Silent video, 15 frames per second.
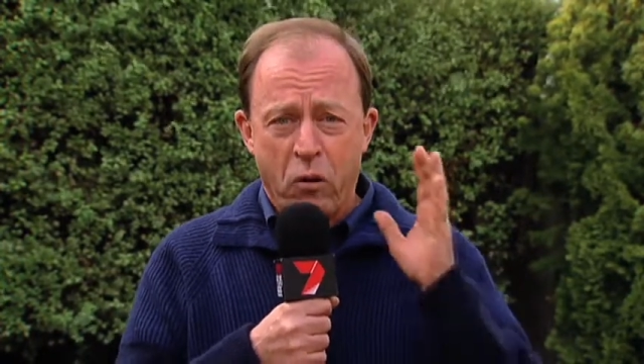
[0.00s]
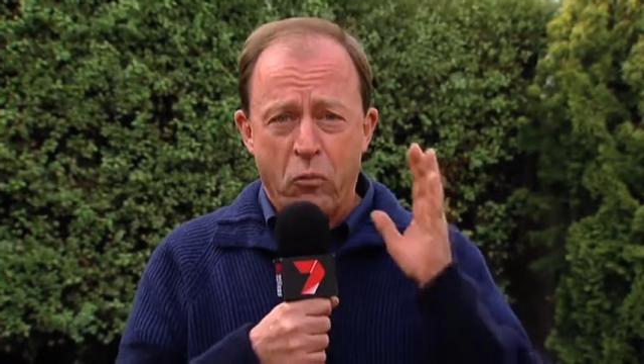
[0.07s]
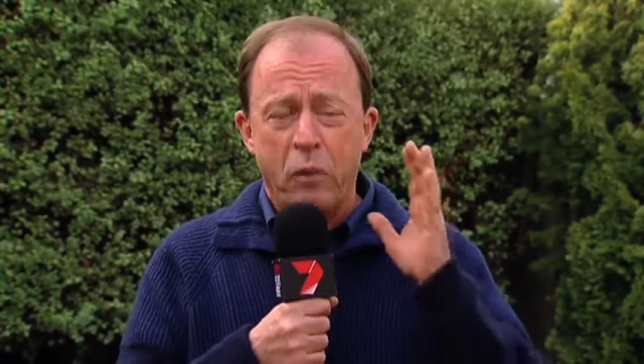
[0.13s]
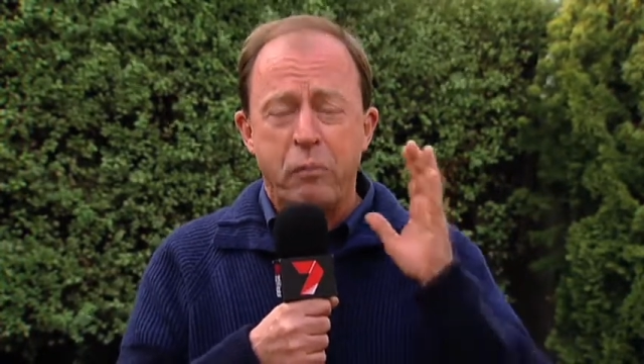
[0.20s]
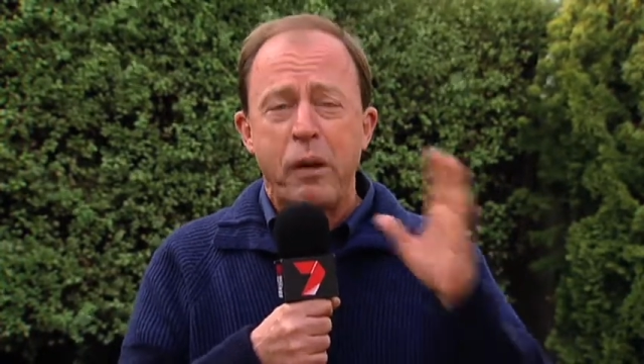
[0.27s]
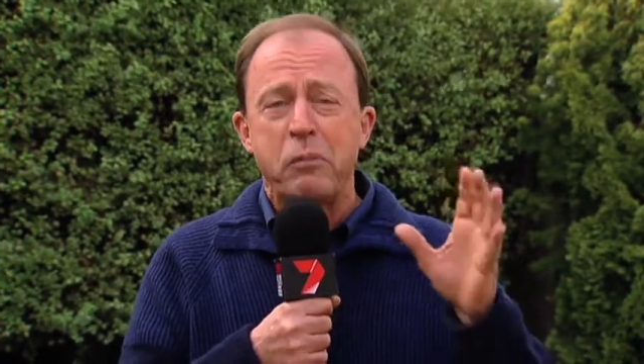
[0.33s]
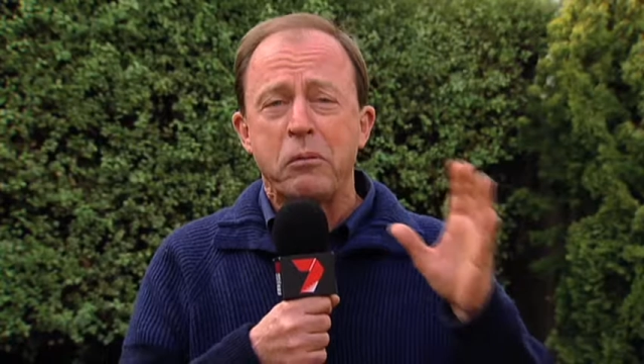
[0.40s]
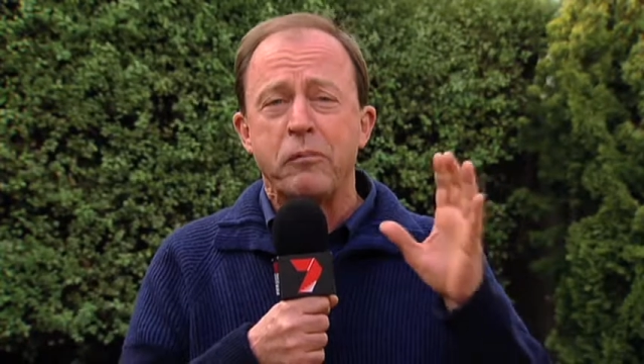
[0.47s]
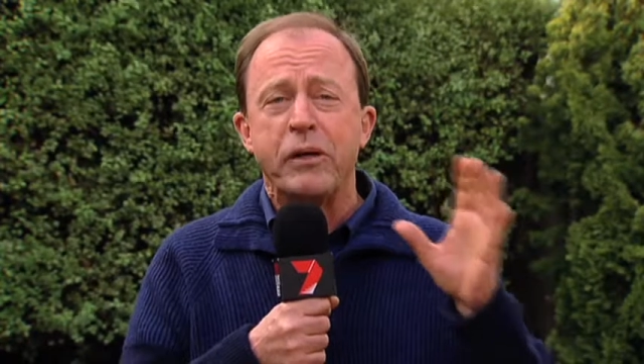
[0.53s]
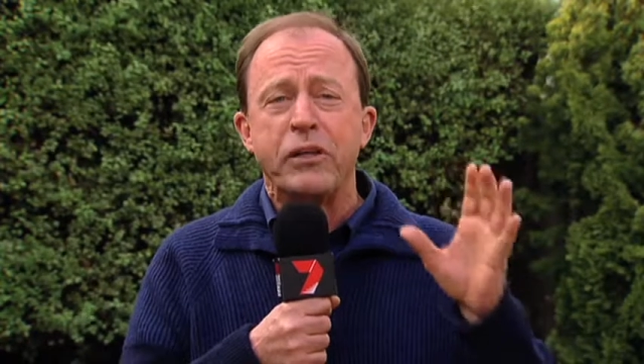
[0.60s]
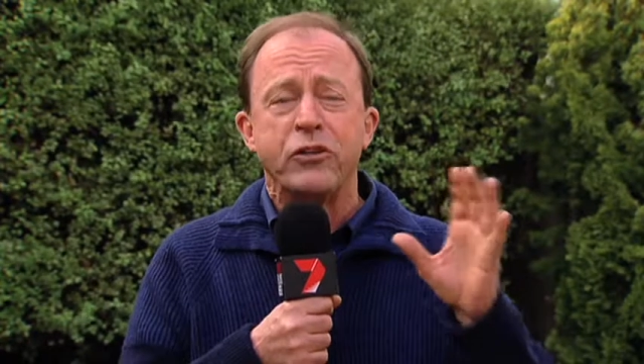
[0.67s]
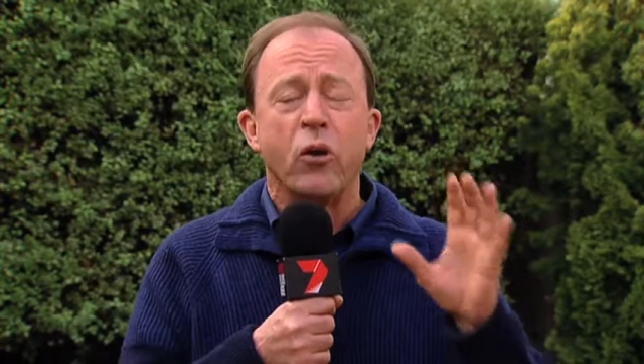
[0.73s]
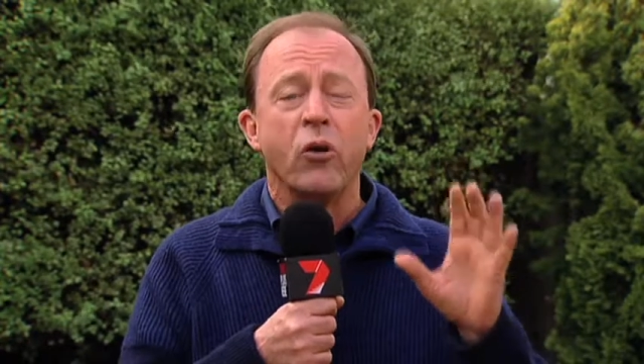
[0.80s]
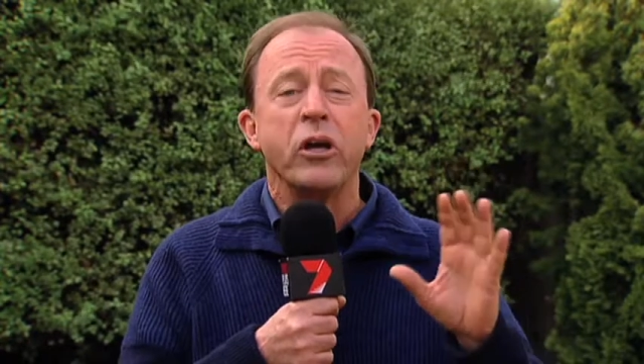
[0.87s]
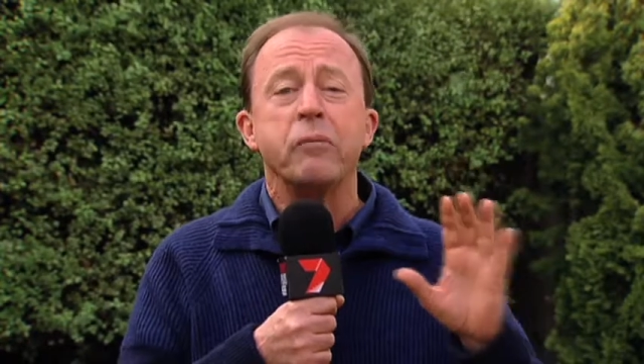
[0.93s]
when people have been
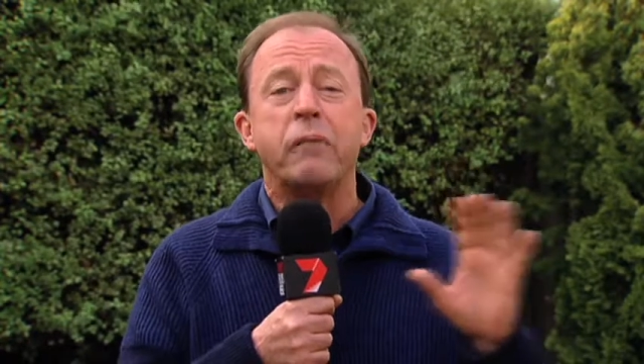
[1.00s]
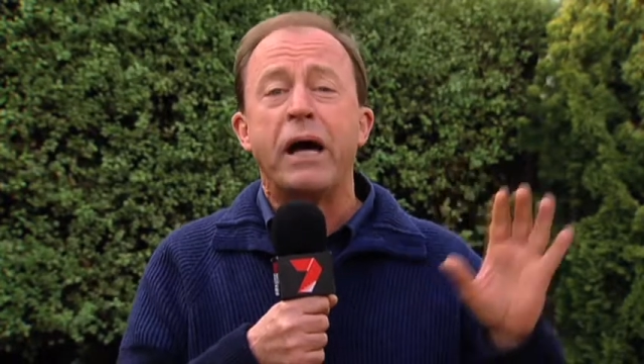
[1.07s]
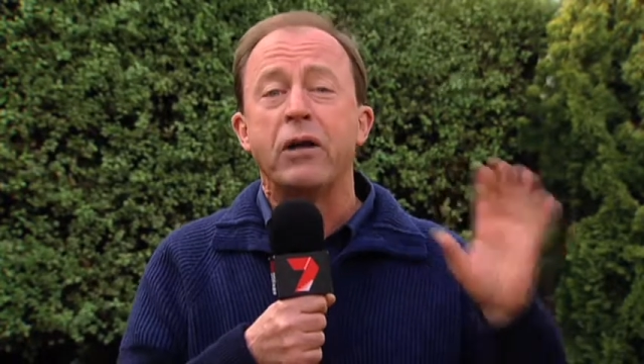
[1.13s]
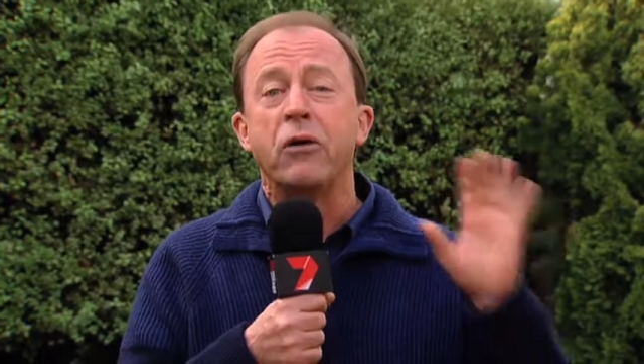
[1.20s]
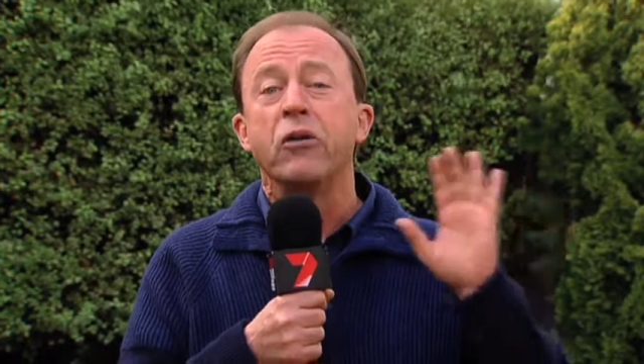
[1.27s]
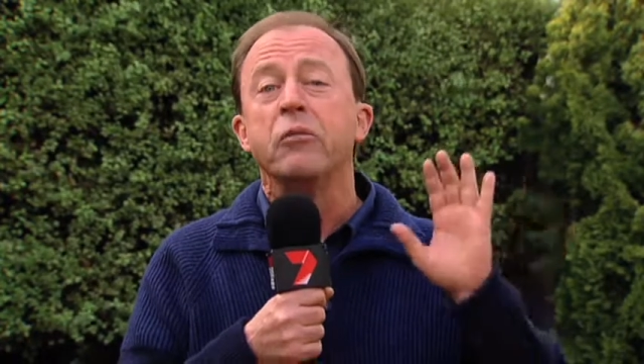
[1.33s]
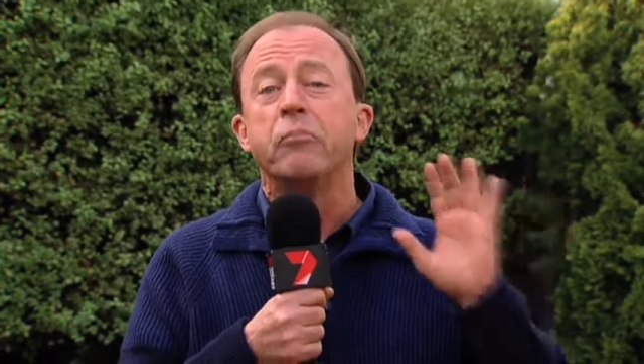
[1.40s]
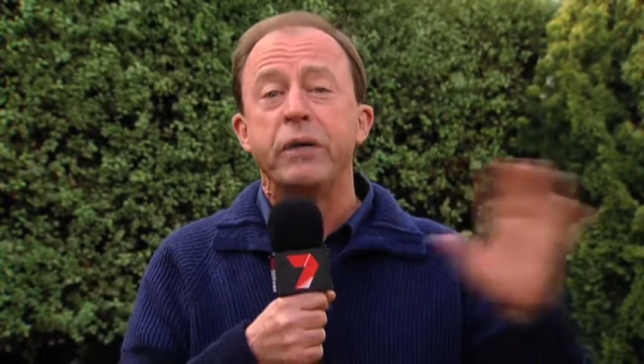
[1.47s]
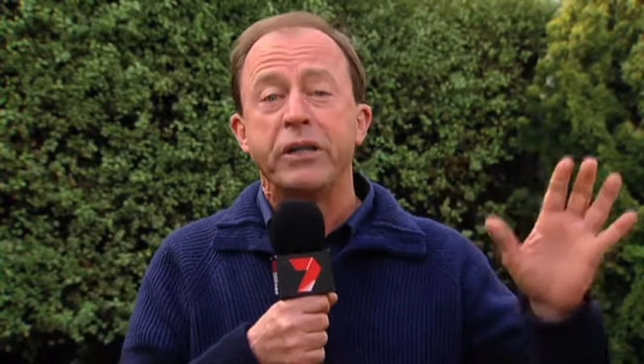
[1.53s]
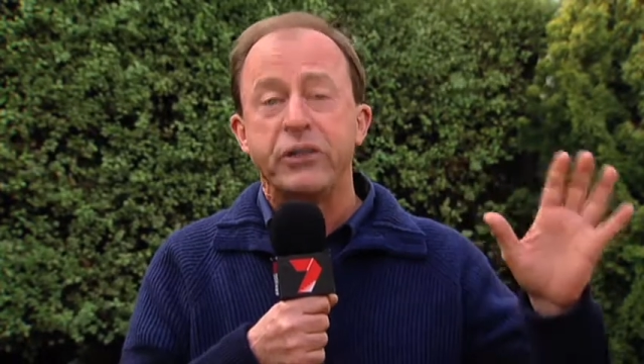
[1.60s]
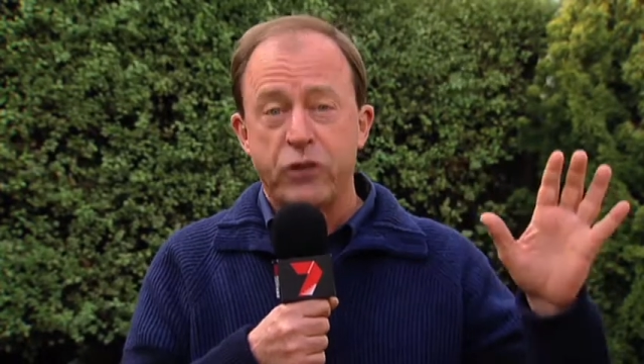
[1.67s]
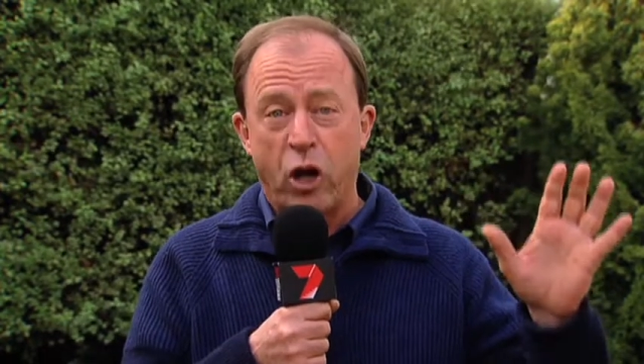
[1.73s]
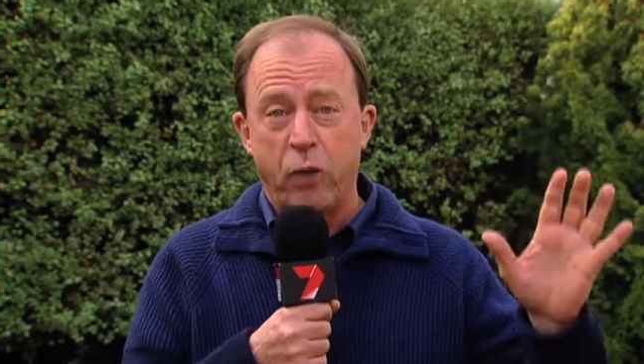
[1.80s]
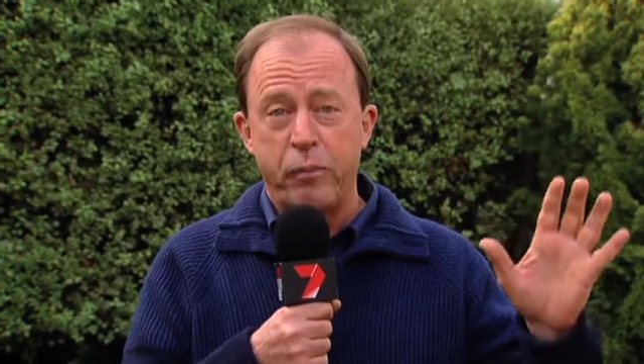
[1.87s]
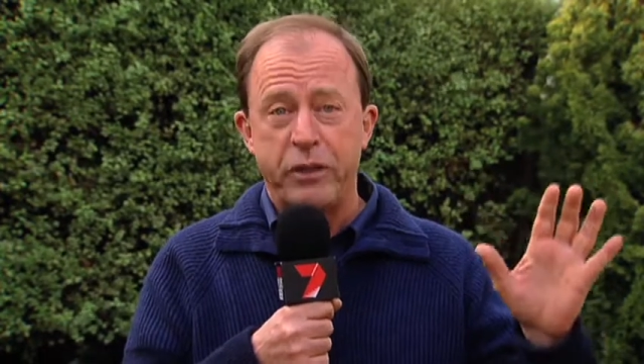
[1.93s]
talking about all the big
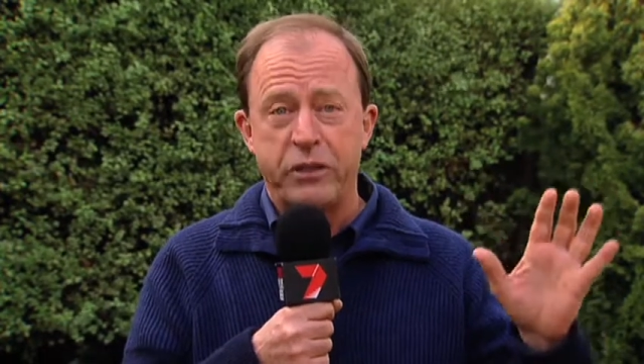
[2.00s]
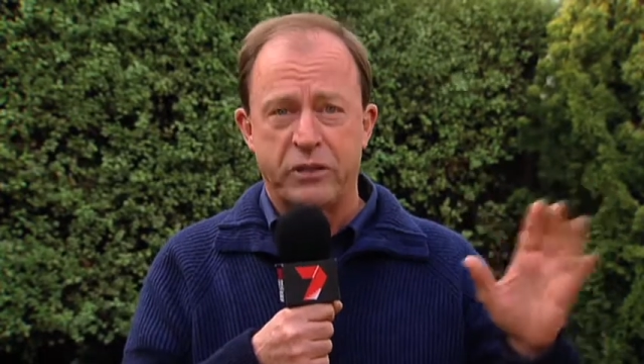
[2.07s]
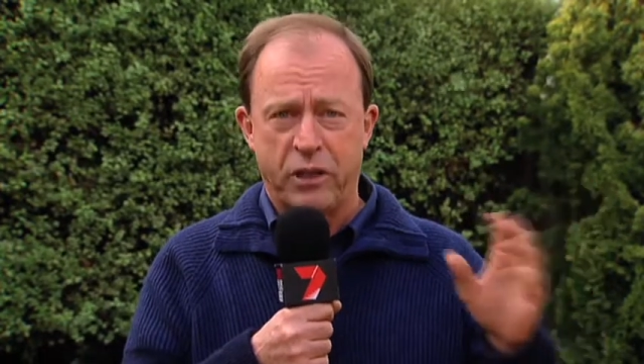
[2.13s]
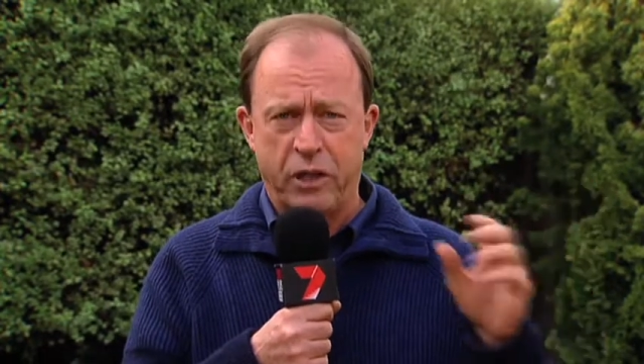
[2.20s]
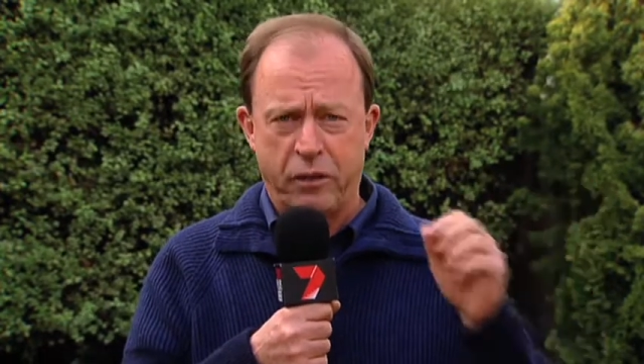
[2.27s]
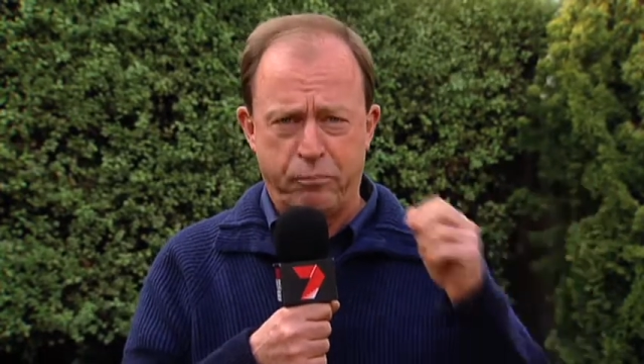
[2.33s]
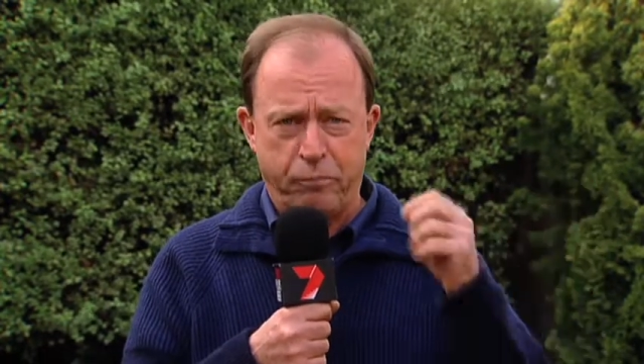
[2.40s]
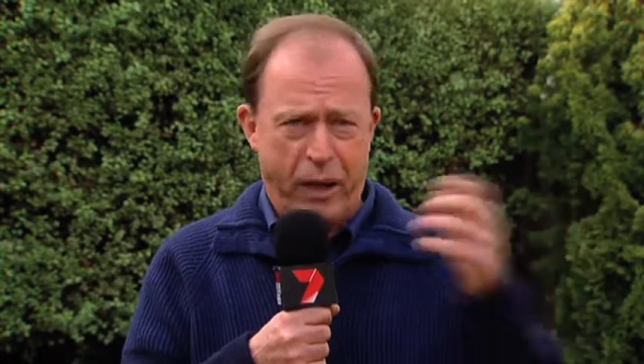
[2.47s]
topics like